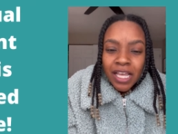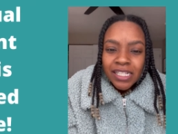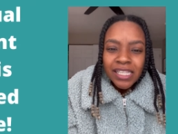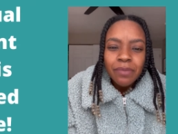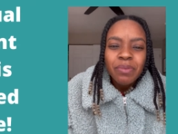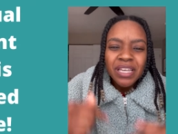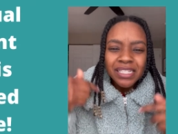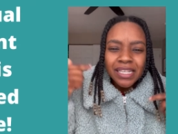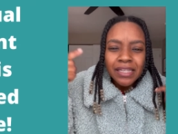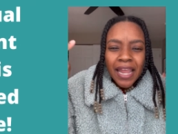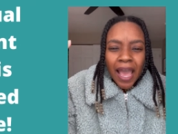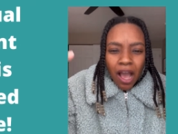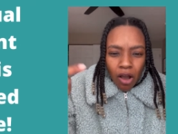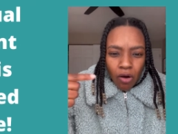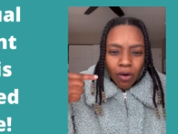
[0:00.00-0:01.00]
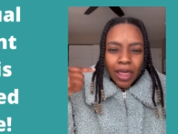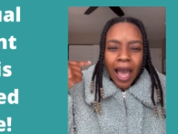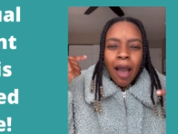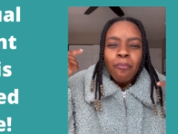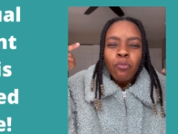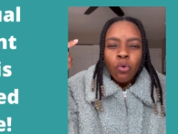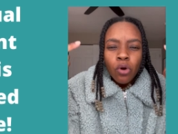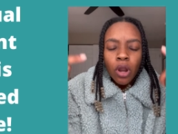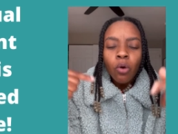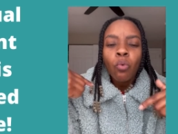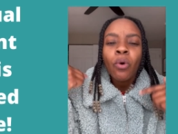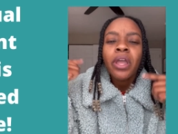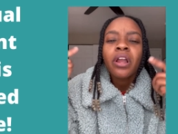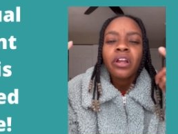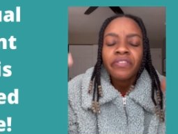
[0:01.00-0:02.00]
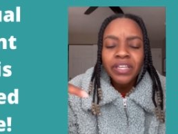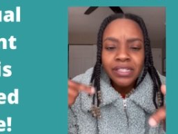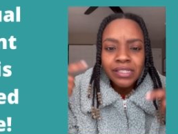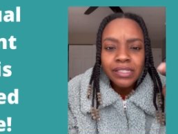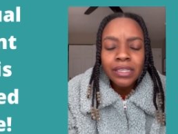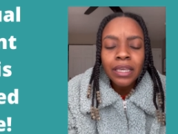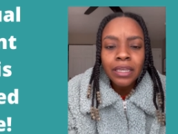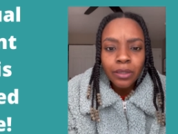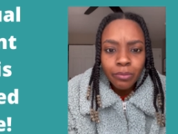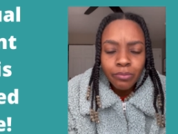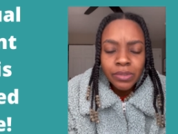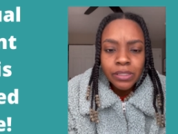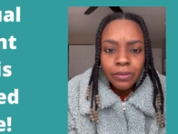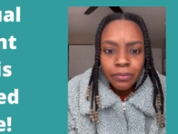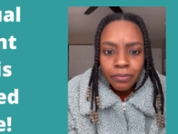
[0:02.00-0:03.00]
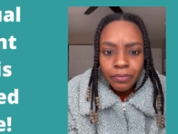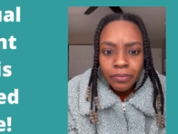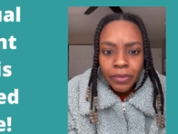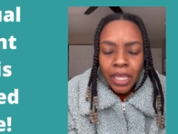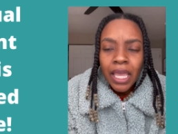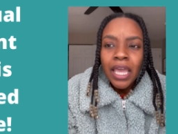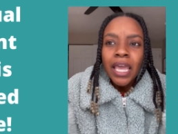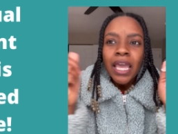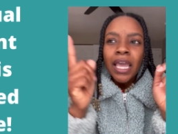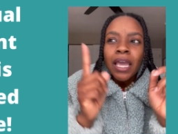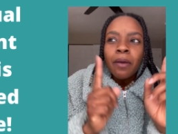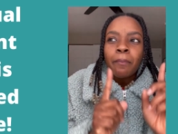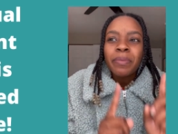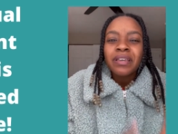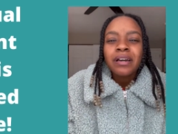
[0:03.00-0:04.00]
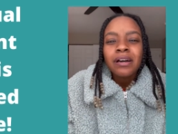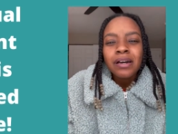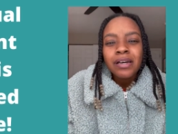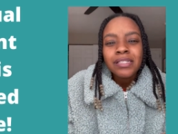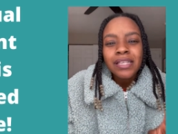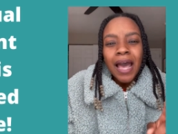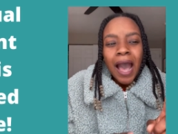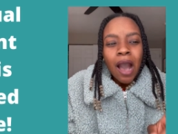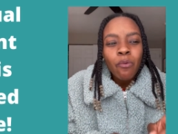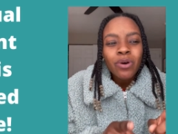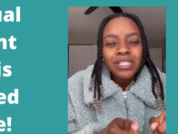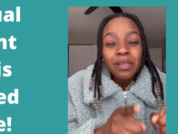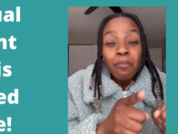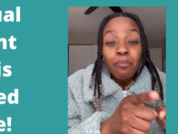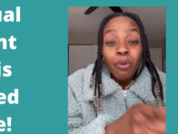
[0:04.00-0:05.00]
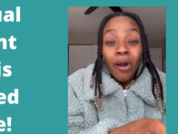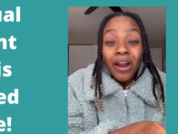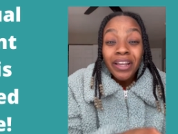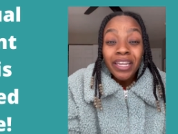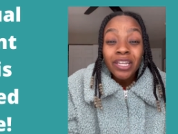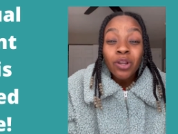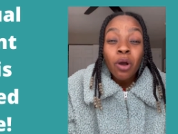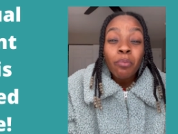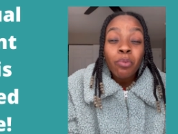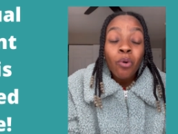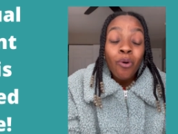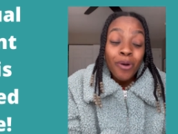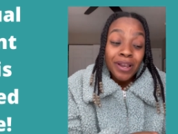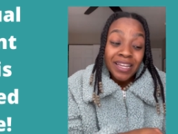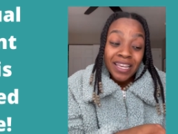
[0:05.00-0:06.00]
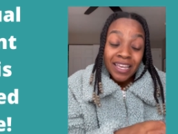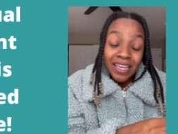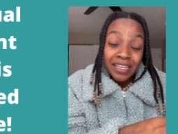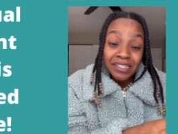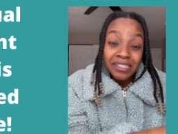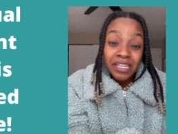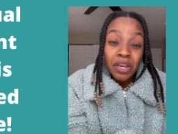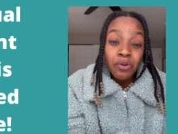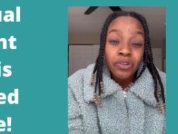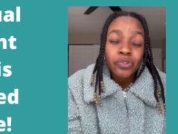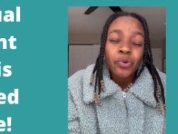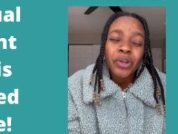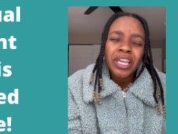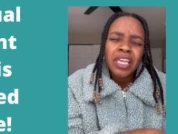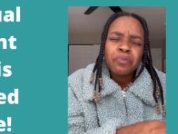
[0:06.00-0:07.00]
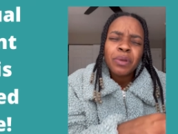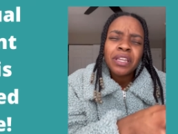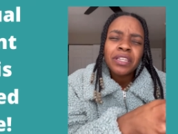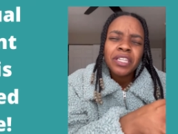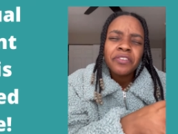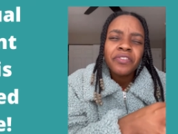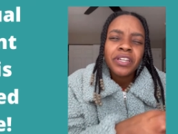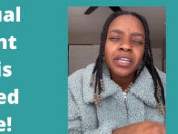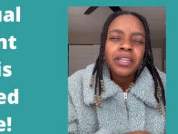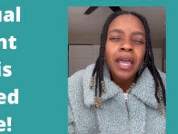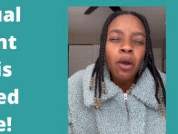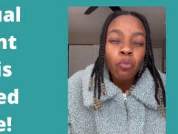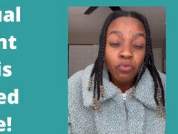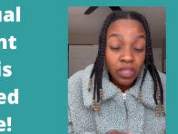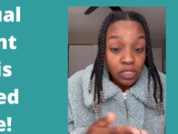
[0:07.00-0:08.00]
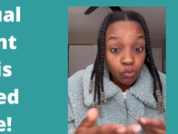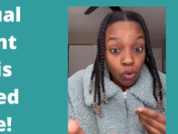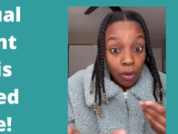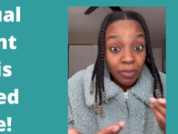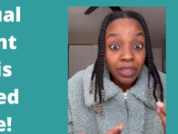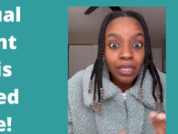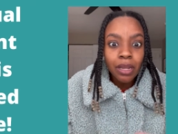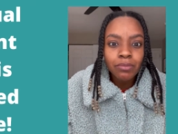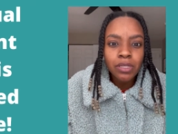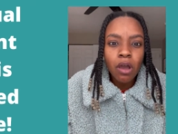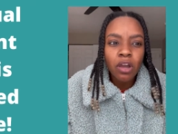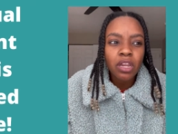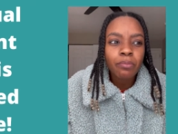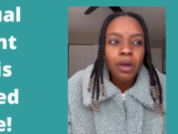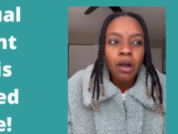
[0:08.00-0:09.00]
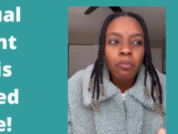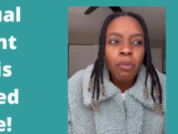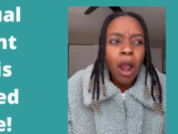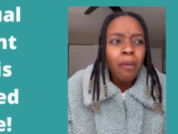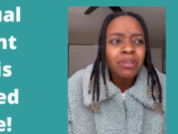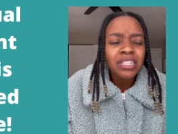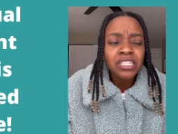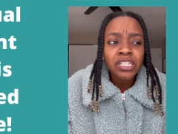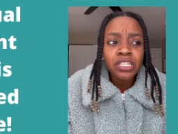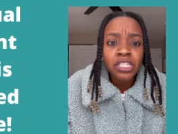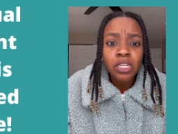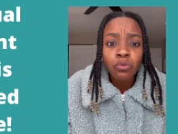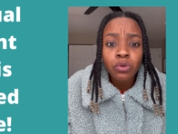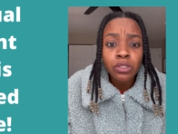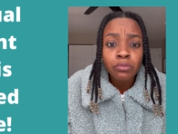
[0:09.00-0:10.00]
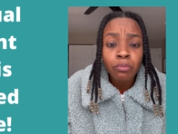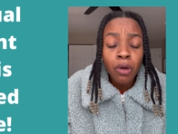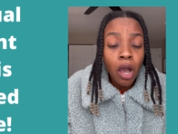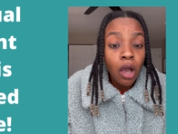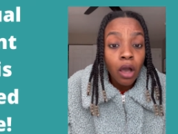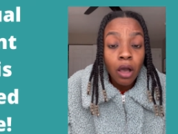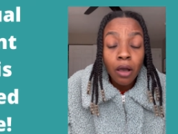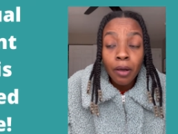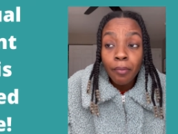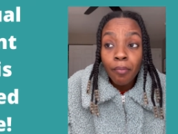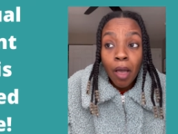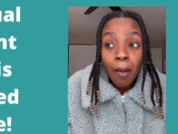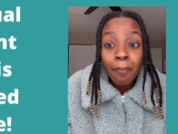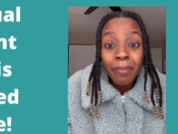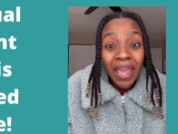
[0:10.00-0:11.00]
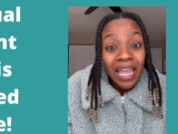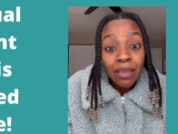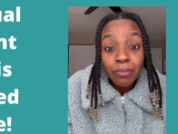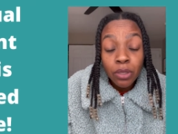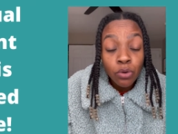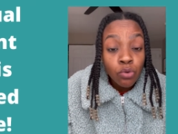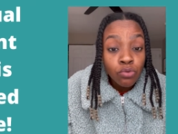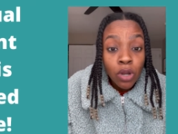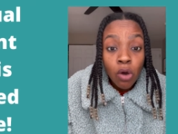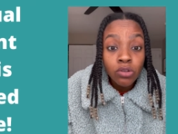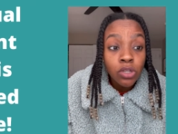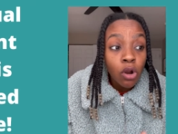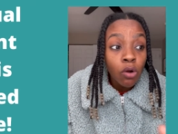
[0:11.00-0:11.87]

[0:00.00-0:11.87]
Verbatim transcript: See, because now I'm more aware of his schemes because I was embarking upon his territory. He'd been living in that this woman that I'm talking about probably since she was uh, a baby, who knows, her